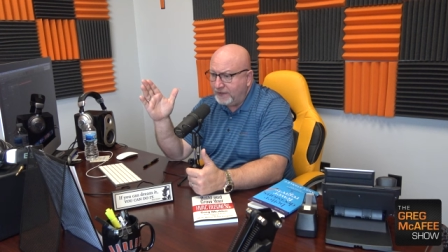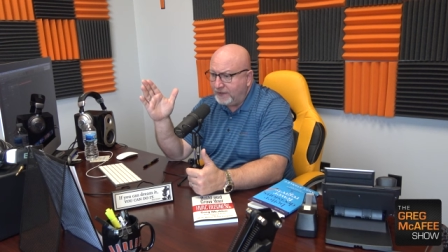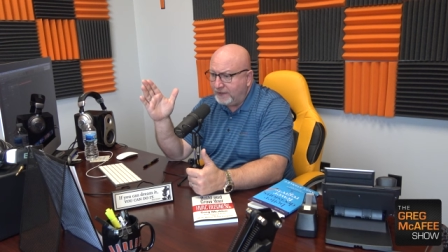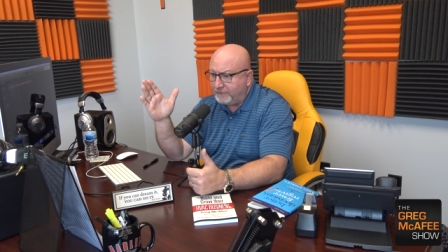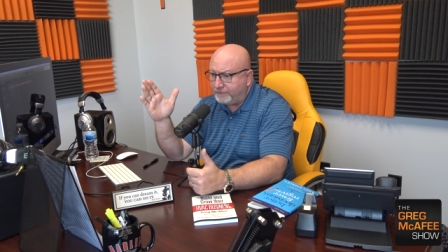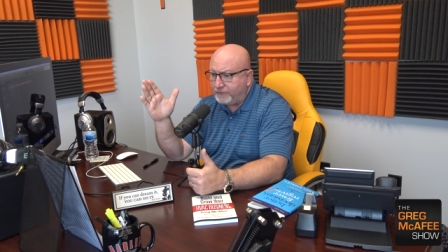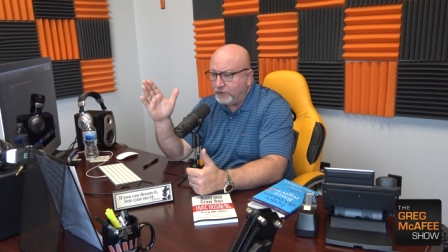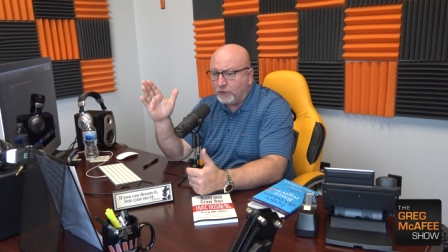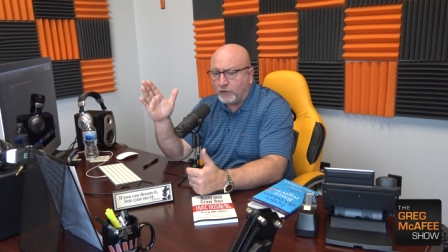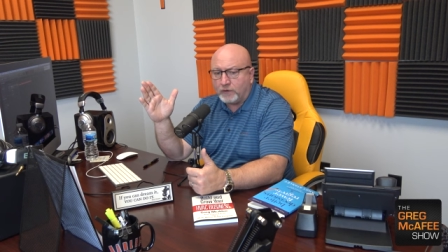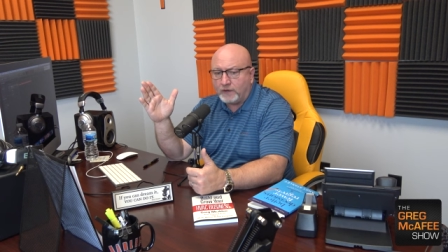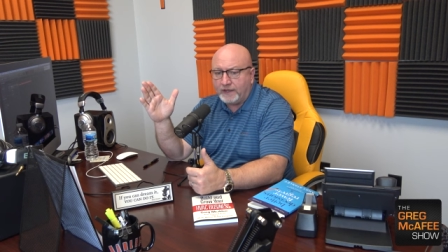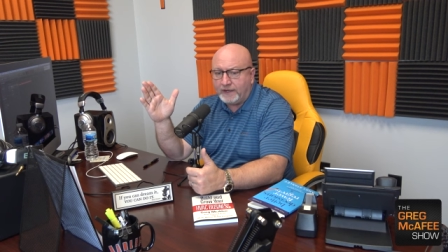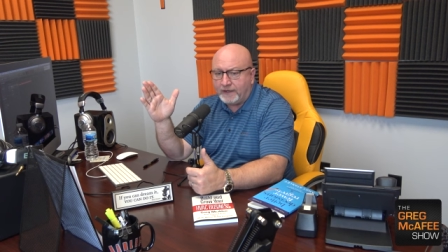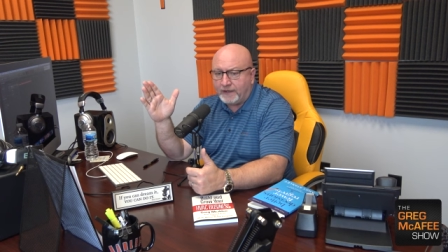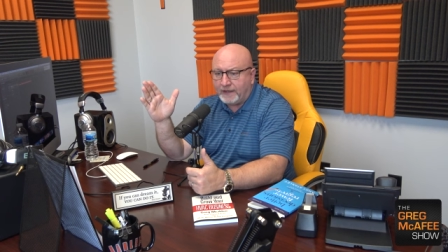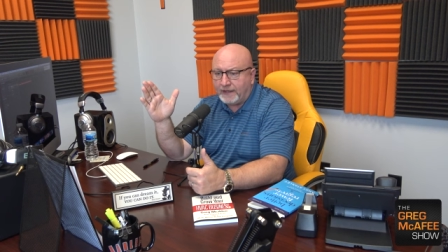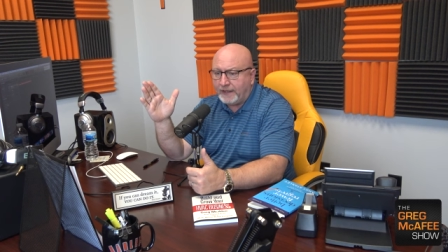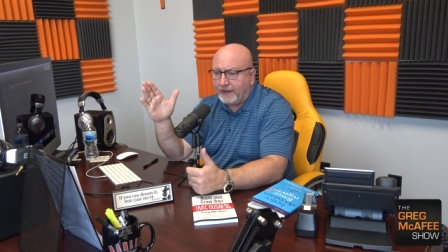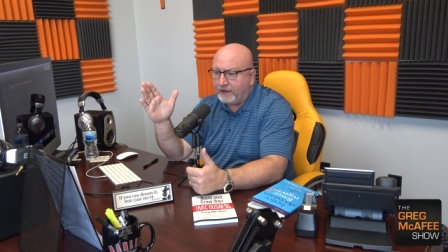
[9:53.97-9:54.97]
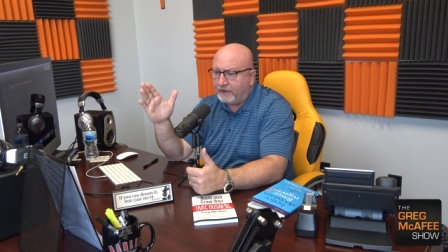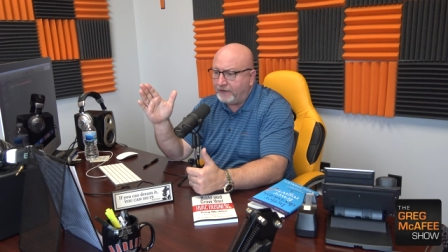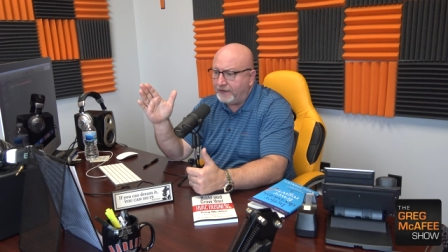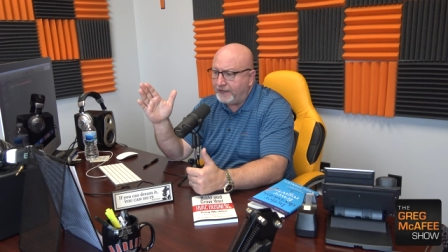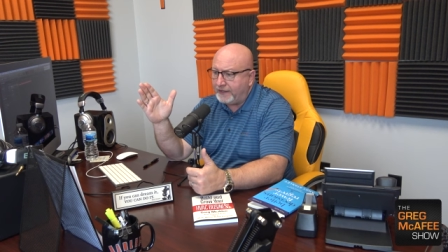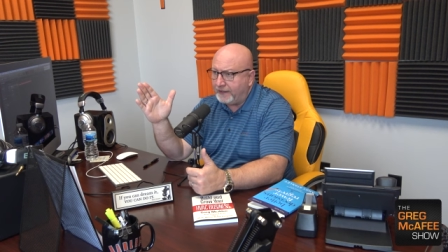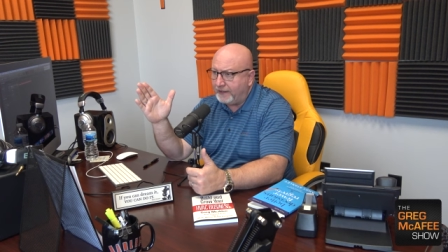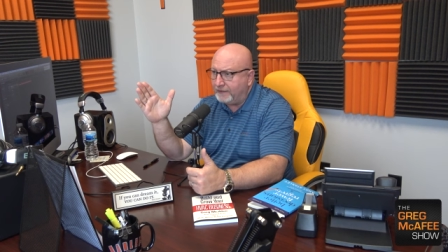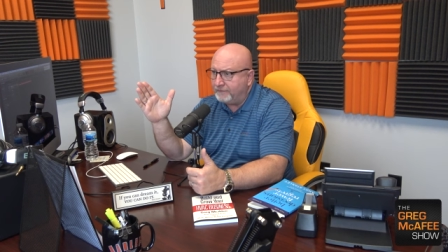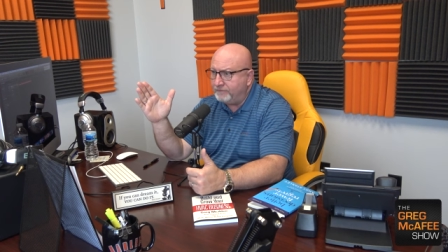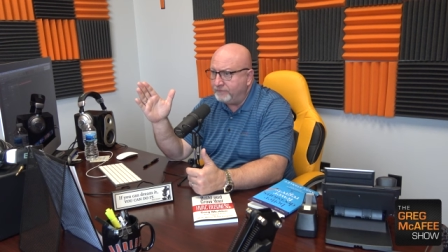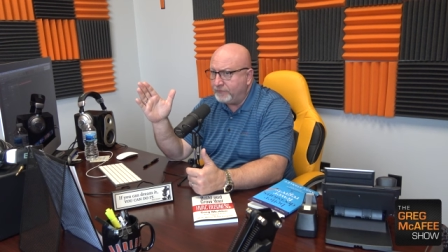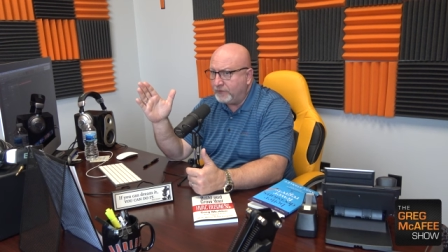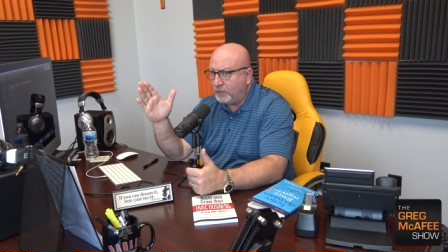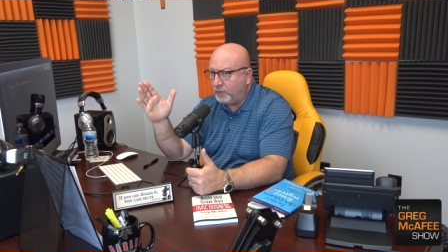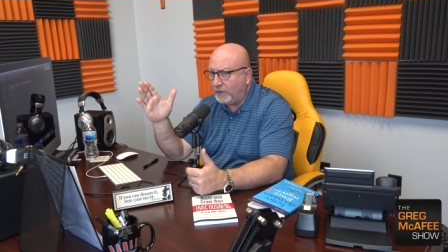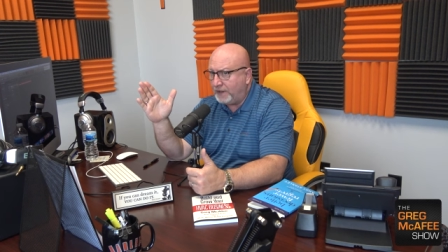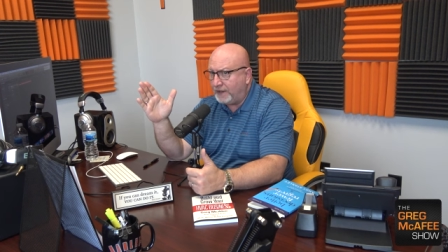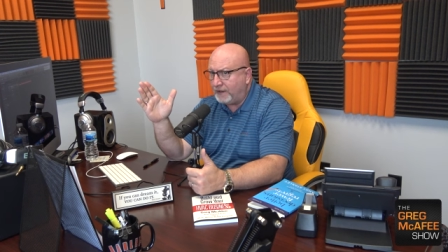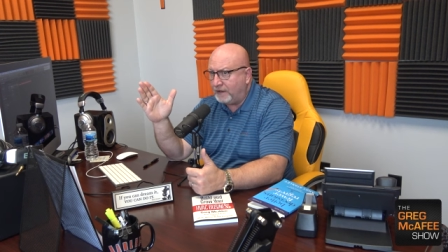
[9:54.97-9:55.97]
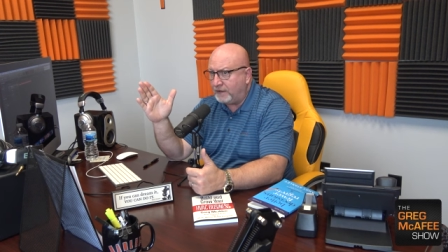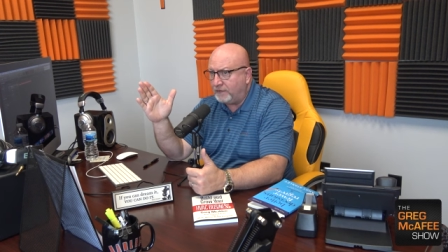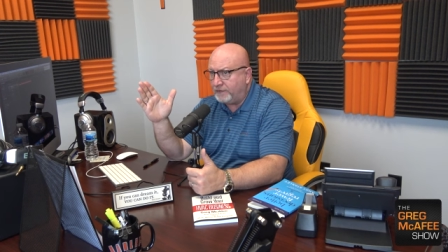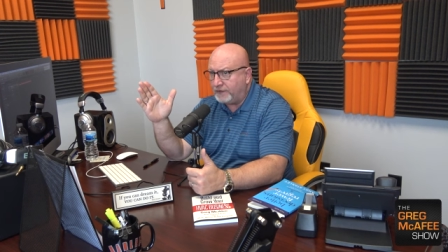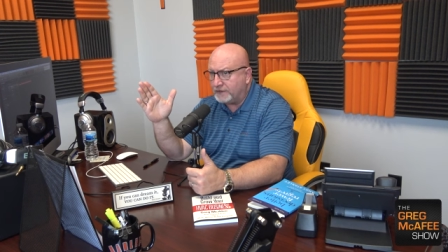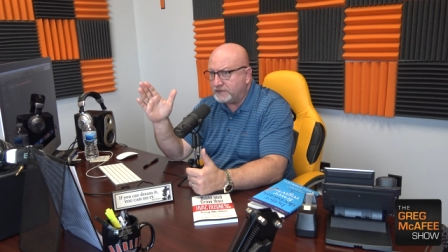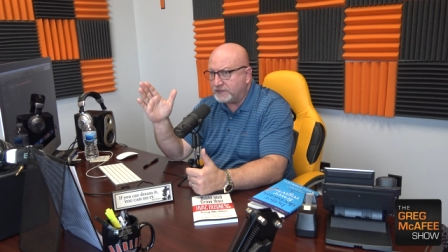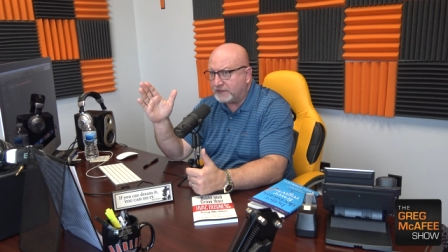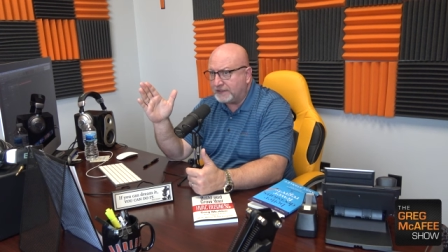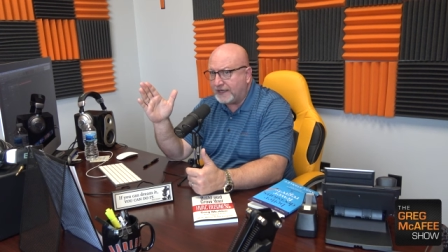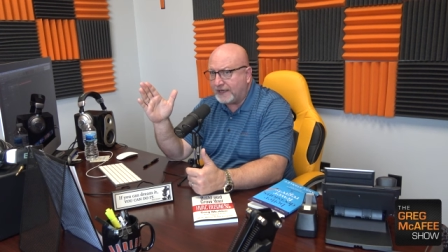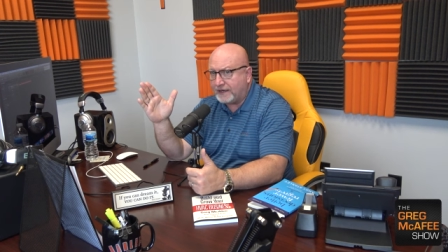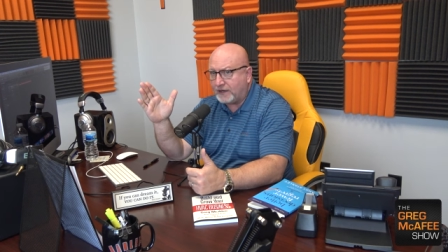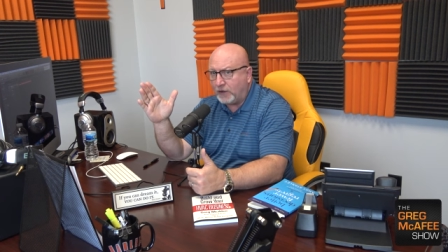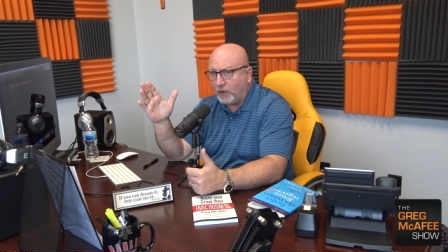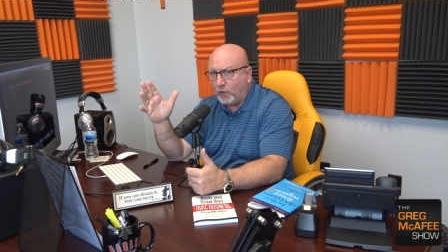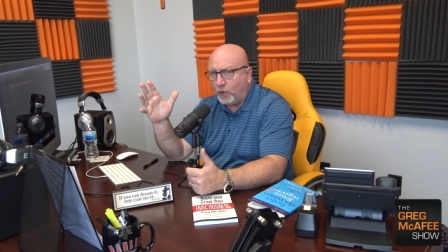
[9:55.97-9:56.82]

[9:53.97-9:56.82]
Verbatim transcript: if you're in an area where there's a lot of